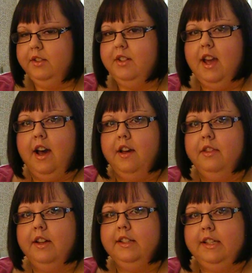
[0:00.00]
So
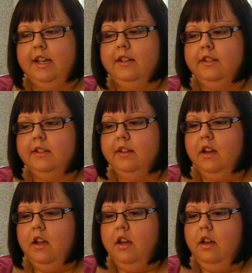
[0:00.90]
yeah, that's it.
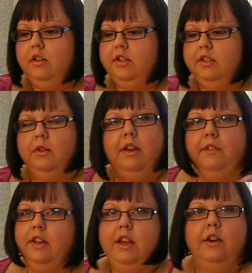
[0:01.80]
Just a
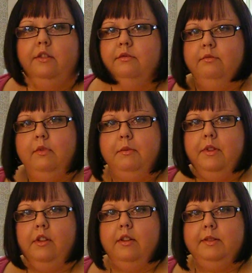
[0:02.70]
quick video
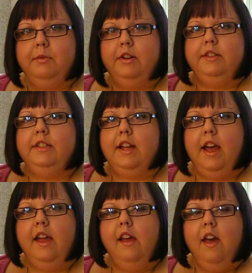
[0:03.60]
about the Glossy Box
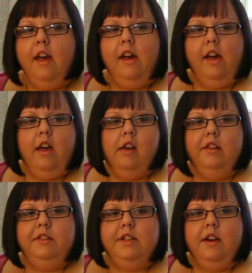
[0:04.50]
today.
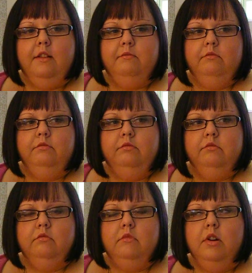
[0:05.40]
And,
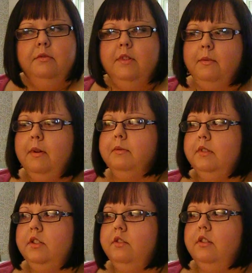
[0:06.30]
hopefully I'll be able
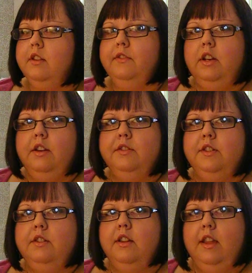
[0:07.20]
to do another video
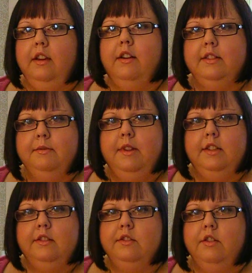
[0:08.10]
soon. I think I've got some
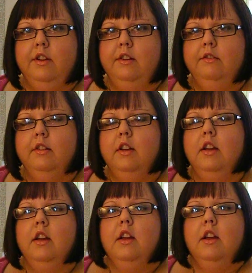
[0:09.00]
things to show you.
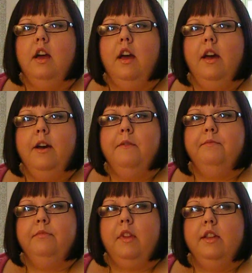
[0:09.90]

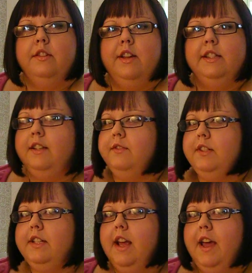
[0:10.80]
So that's it
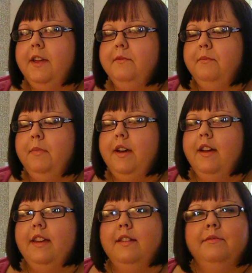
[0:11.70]
for today.
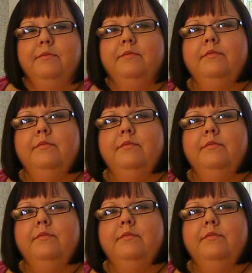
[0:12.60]
Bye.